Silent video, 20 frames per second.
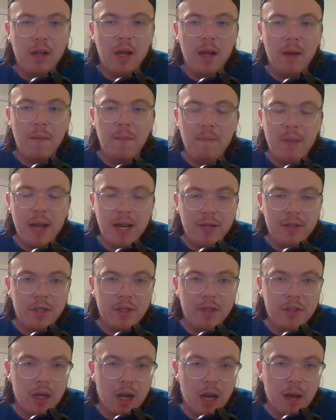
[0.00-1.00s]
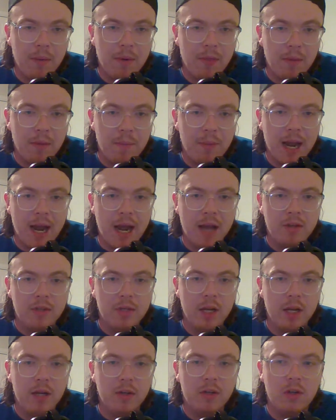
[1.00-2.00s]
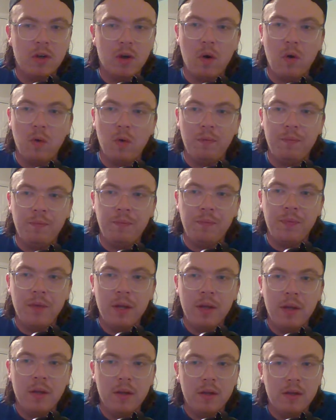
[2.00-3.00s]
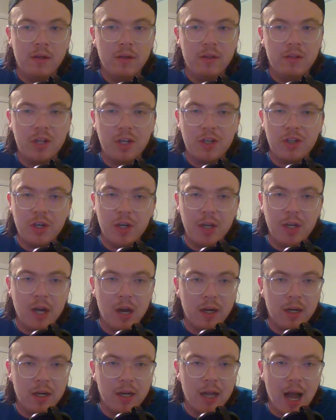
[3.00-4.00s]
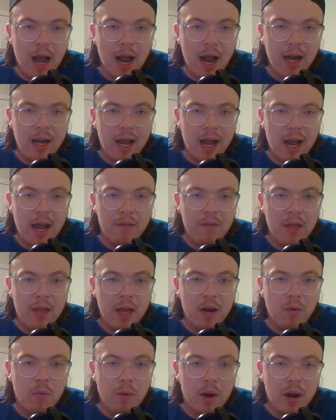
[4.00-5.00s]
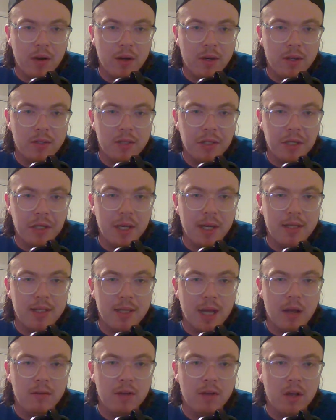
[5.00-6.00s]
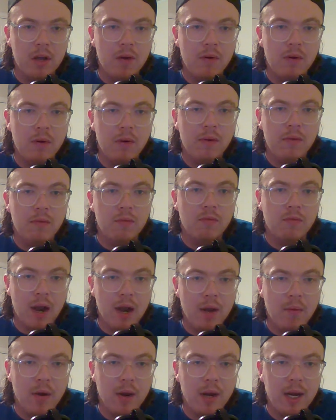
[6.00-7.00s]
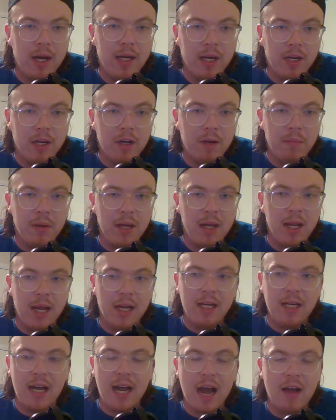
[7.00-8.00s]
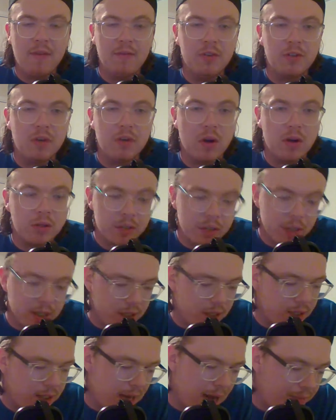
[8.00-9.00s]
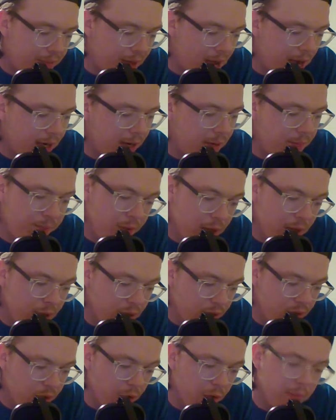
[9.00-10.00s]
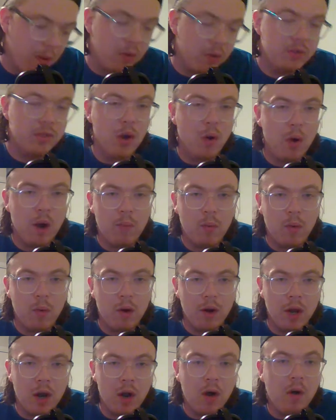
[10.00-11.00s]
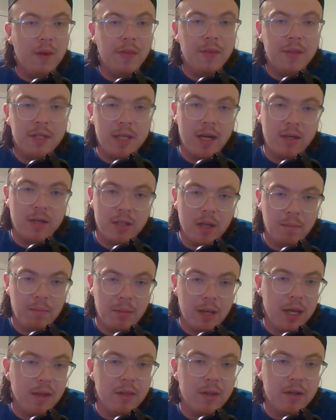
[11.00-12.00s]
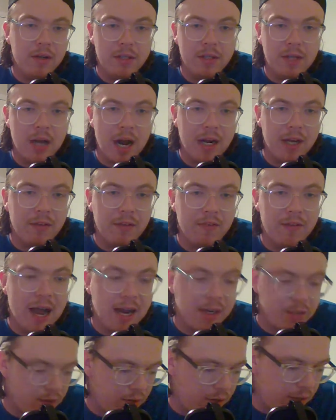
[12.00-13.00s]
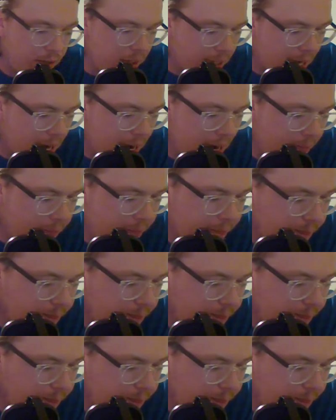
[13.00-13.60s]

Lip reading: amazing job on the pass, and Colton, such a young guy to have that awareness to get down low right where he needed to be and to have a strong stick to tap that in. So the Bolts go up 1-0, and this ends up being the deciding factor in the game.